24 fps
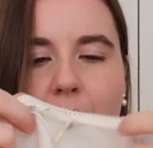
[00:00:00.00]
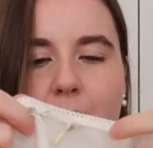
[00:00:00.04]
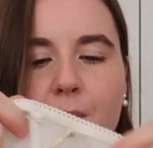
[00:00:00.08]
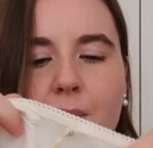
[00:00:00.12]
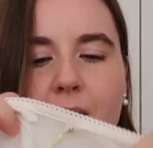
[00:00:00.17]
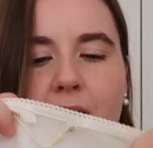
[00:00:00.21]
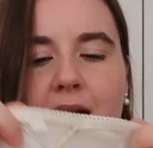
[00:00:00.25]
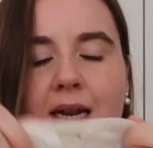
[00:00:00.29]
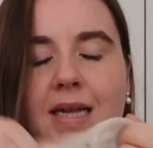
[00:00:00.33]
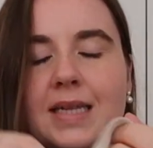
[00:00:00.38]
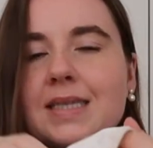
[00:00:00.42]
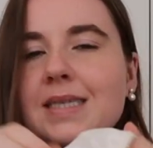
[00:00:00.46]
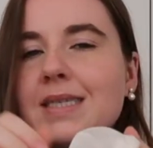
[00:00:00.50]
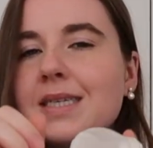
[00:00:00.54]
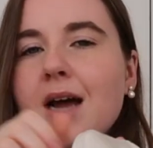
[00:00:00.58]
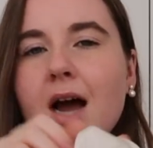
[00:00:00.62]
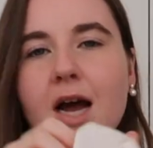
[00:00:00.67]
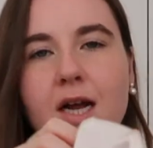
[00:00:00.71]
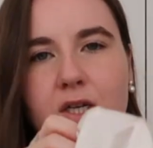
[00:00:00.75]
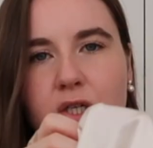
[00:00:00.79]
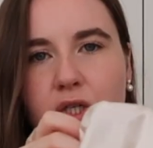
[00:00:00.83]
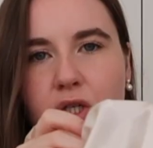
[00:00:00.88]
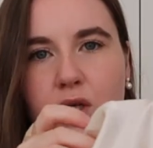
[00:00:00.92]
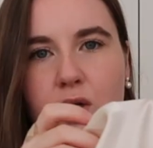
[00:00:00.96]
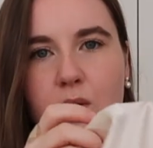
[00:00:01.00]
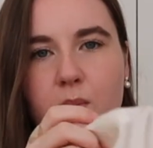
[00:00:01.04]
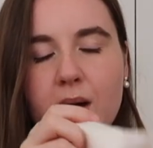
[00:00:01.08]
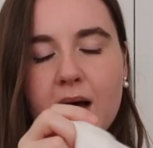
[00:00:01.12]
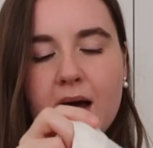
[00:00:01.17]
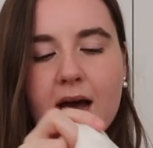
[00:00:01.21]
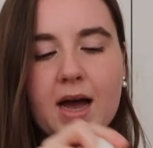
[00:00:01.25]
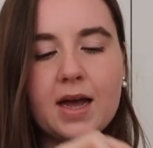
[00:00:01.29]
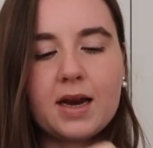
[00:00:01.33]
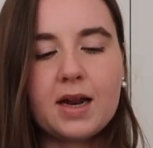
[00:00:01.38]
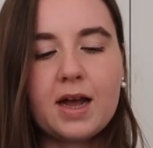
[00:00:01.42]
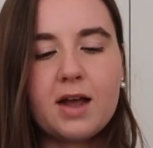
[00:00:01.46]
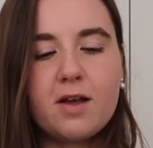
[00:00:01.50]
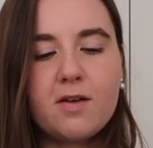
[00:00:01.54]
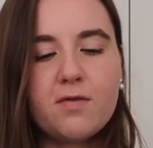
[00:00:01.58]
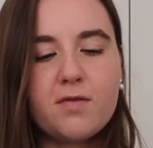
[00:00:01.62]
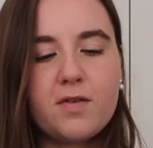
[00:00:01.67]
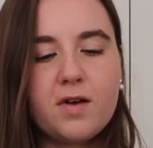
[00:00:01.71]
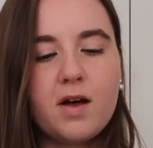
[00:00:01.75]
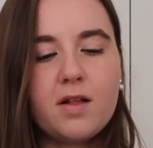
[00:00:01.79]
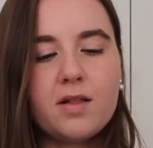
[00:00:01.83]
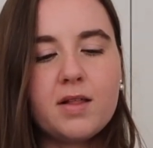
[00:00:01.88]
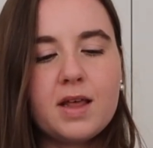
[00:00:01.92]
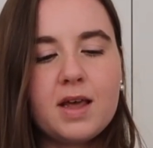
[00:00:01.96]
but it's not too bad. I
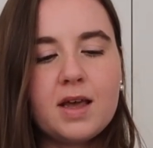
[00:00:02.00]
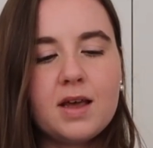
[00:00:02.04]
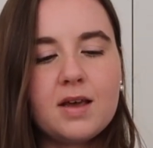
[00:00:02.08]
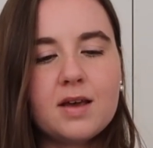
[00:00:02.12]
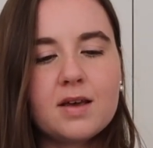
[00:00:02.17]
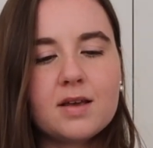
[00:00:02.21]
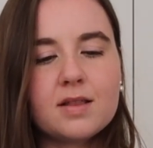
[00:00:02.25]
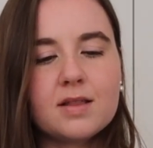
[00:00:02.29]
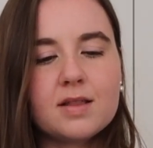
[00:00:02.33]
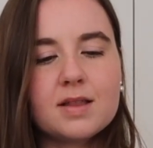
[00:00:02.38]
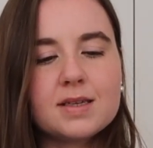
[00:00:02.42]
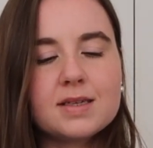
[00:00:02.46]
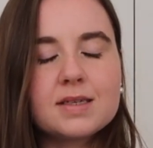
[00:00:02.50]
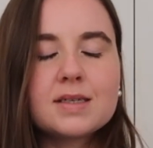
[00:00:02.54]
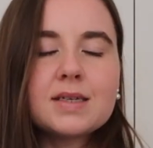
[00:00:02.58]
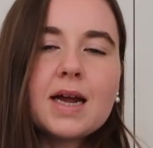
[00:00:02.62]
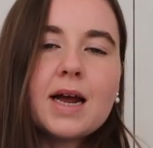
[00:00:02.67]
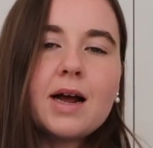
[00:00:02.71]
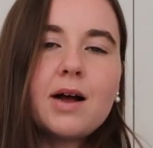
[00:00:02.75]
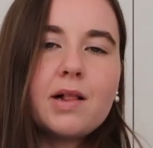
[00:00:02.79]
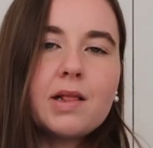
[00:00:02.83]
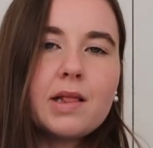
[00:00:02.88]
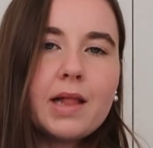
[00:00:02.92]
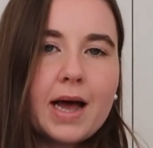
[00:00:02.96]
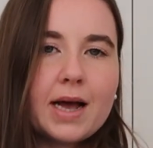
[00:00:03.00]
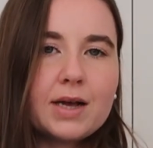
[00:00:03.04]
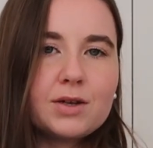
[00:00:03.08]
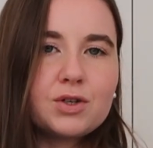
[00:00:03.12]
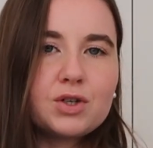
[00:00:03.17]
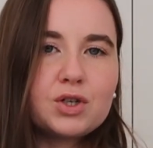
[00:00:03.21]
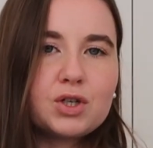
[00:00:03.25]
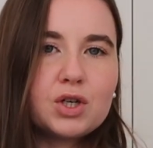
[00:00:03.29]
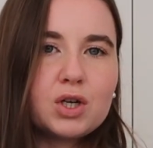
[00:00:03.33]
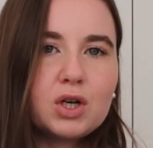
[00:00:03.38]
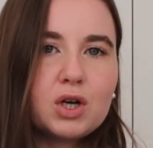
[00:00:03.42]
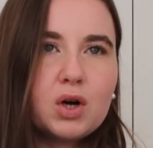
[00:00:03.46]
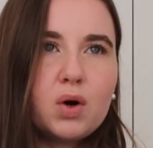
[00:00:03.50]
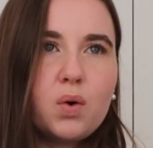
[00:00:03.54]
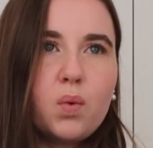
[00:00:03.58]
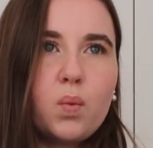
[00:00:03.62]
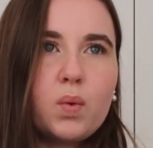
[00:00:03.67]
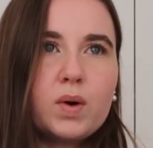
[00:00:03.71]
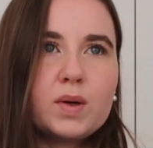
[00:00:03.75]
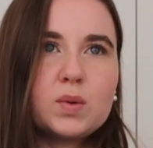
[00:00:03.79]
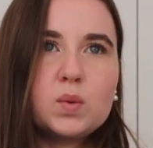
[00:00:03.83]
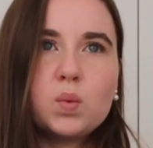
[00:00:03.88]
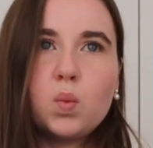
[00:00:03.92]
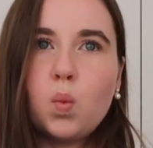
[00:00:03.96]
felt like the style last year
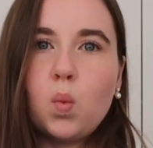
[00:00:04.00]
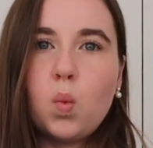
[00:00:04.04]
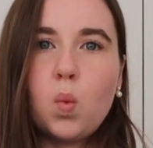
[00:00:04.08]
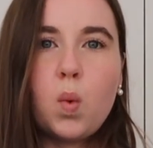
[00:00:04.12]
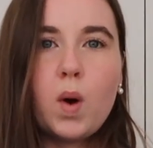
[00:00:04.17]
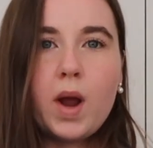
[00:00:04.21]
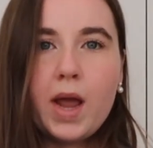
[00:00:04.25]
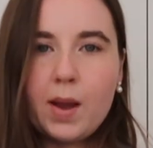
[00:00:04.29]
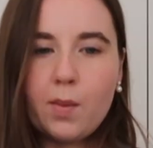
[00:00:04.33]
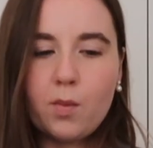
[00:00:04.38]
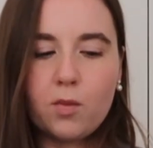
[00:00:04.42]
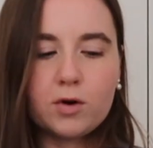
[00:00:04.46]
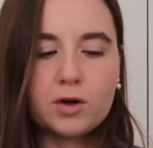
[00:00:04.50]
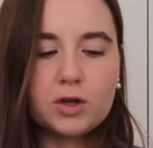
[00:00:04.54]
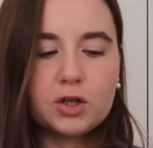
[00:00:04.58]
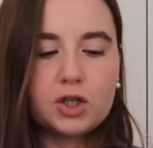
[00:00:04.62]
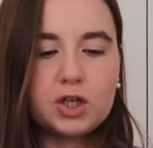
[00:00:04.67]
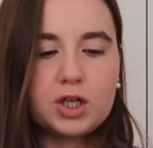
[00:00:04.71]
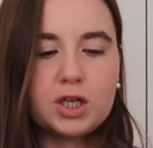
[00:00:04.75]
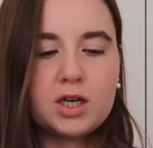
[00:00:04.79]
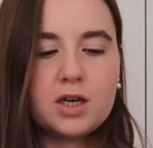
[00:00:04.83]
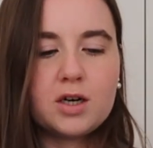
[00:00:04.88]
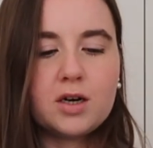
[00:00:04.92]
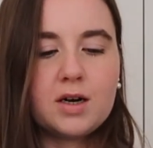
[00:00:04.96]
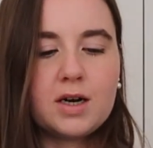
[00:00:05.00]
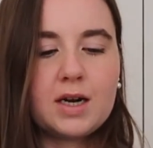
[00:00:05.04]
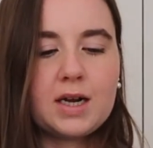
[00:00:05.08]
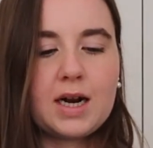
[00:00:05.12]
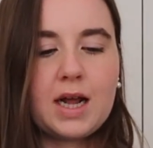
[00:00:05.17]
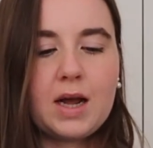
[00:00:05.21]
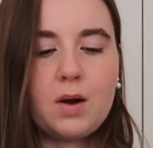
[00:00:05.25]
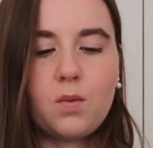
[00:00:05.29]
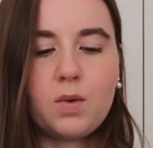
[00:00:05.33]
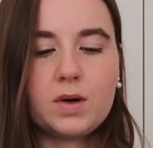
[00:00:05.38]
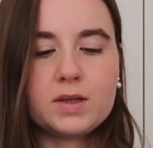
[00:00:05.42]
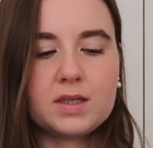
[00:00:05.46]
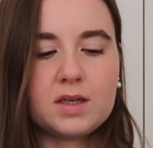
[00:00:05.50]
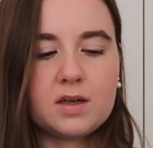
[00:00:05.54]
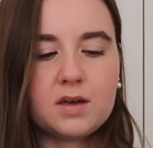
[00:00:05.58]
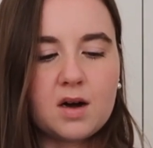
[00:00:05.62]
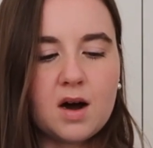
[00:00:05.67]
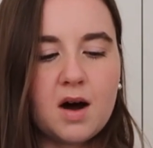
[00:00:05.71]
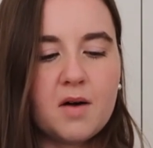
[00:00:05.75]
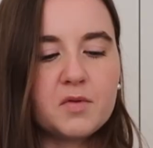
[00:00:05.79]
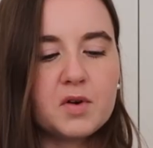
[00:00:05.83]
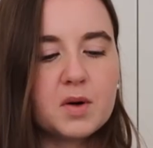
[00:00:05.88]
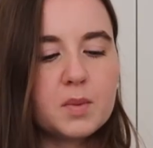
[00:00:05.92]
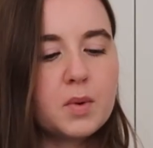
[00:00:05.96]
was way more sheer and I wasn't
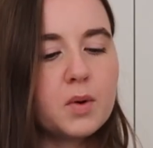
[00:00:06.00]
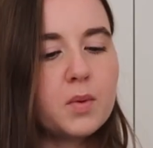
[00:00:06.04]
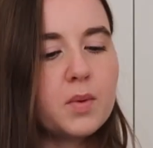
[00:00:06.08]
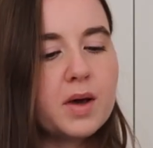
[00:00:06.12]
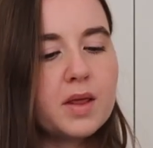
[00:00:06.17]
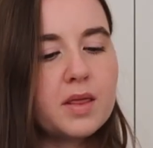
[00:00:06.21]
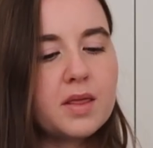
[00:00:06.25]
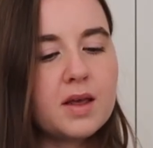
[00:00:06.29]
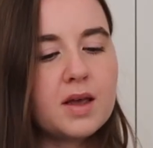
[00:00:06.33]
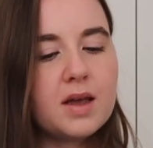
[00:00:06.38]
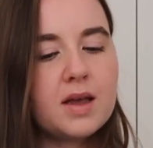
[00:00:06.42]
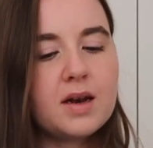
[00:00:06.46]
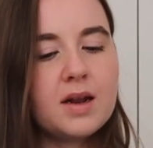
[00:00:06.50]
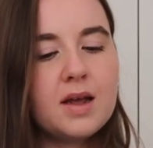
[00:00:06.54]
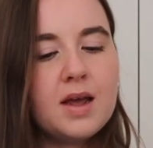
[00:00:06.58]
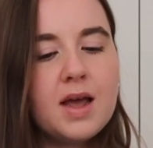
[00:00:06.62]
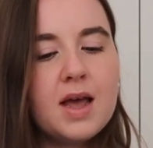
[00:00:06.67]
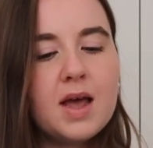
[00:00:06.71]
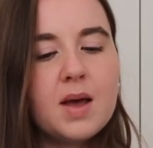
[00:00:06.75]
comfortable with it,